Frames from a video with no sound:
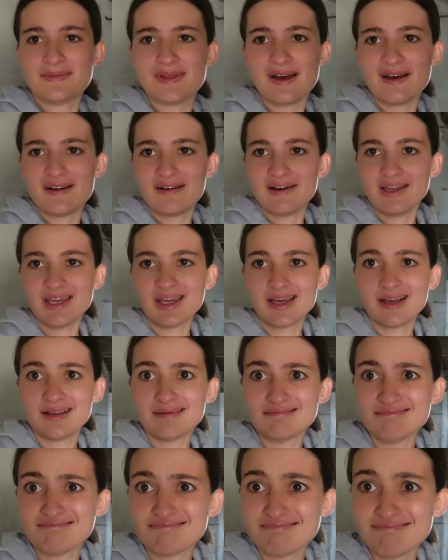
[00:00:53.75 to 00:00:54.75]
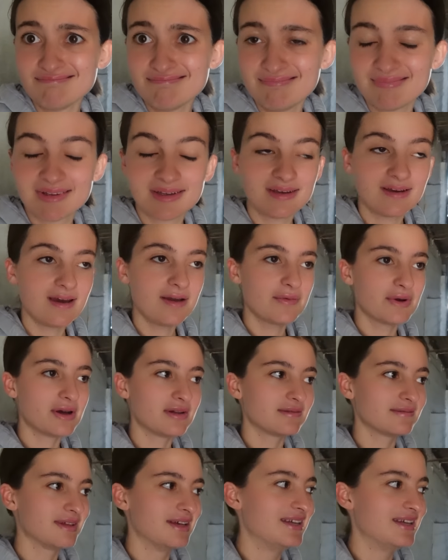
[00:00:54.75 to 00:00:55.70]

that height yet. Oh well,